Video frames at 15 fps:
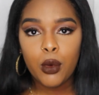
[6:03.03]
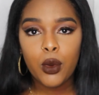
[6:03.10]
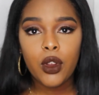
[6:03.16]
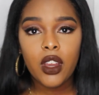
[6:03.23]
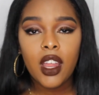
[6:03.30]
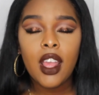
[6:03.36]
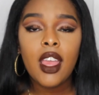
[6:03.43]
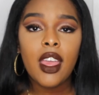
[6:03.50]

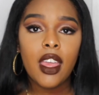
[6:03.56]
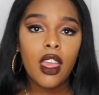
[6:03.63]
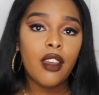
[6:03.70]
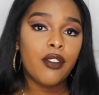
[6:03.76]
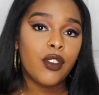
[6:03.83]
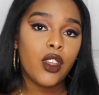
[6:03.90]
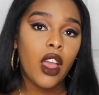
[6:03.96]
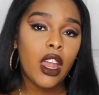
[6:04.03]
more
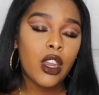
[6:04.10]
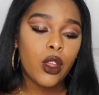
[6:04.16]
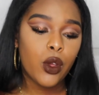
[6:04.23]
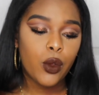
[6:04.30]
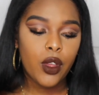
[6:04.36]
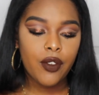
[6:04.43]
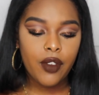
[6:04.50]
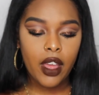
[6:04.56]
if
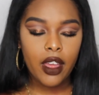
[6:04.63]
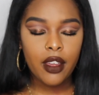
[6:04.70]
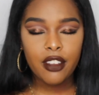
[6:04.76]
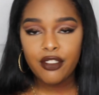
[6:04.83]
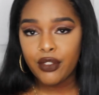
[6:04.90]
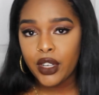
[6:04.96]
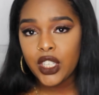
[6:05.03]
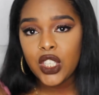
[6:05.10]
I
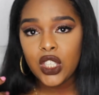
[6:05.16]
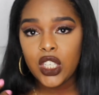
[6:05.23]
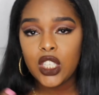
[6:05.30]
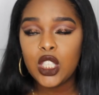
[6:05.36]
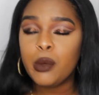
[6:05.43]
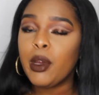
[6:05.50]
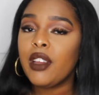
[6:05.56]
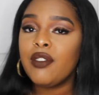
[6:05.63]
fringed
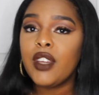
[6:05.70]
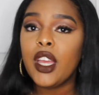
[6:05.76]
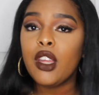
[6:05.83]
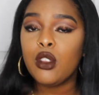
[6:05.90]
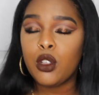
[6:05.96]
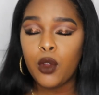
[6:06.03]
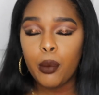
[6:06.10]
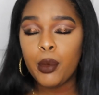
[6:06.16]
it to my
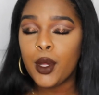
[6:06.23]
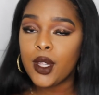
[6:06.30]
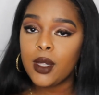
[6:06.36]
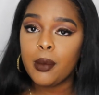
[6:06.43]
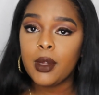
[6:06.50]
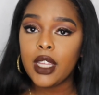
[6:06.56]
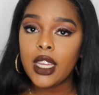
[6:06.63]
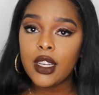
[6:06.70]
face, if I put
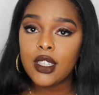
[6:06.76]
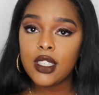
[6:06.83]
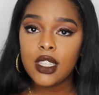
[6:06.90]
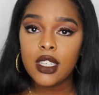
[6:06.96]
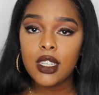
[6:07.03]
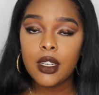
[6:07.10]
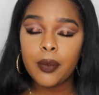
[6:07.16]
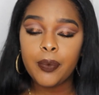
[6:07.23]
some layers
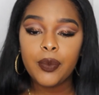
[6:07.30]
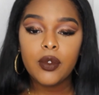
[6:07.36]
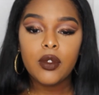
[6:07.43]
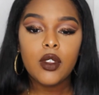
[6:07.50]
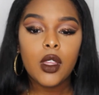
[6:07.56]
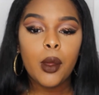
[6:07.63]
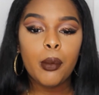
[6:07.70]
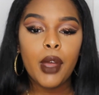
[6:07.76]
in it.
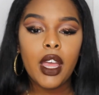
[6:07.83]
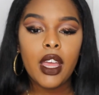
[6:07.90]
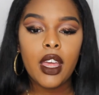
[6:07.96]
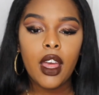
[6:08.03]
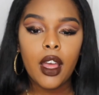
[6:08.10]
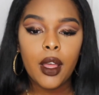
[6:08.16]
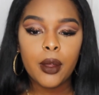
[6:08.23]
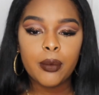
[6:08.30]
But
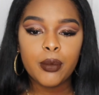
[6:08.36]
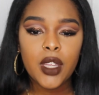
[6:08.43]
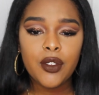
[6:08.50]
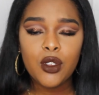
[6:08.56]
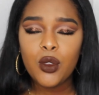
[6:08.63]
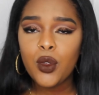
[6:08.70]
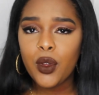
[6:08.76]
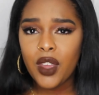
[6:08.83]
if
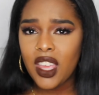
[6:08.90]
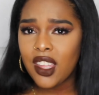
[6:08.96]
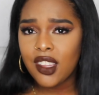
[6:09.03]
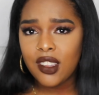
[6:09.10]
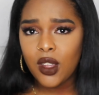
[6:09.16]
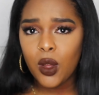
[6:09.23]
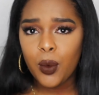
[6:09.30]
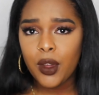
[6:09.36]
you could get
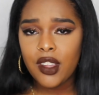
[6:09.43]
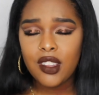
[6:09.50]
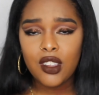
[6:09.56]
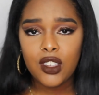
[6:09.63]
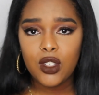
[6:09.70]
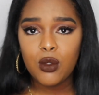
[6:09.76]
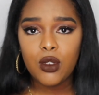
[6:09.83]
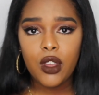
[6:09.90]
sew-ins
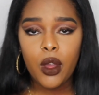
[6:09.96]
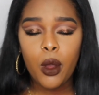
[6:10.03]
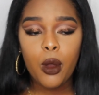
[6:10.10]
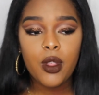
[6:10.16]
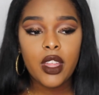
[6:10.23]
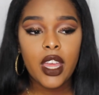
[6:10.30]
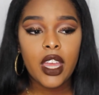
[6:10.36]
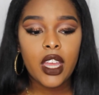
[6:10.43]
and you
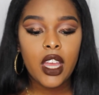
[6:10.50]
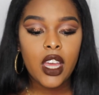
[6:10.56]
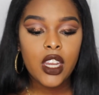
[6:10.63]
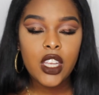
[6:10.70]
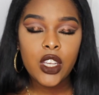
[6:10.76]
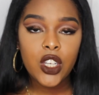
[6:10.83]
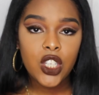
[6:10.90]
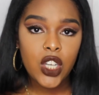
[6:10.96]
know that
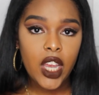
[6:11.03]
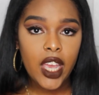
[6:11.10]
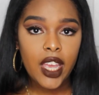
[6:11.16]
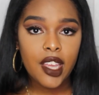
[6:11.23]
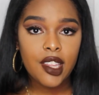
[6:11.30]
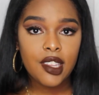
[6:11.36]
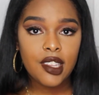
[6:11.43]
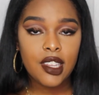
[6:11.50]
cutting your
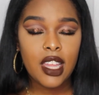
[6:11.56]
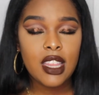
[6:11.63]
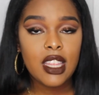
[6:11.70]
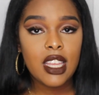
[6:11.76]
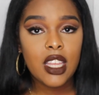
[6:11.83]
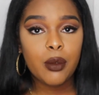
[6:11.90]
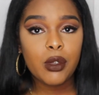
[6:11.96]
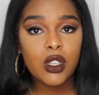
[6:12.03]
tracks and
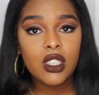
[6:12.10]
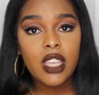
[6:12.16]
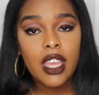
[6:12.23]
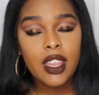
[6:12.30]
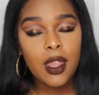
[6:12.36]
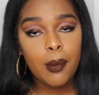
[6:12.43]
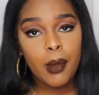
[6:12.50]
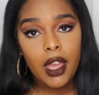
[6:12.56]
then when you
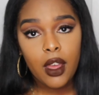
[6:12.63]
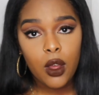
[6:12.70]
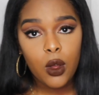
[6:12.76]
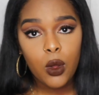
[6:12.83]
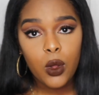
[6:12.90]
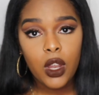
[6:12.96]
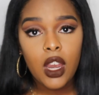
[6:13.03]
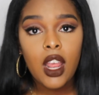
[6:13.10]
take them
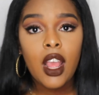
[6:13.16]
out,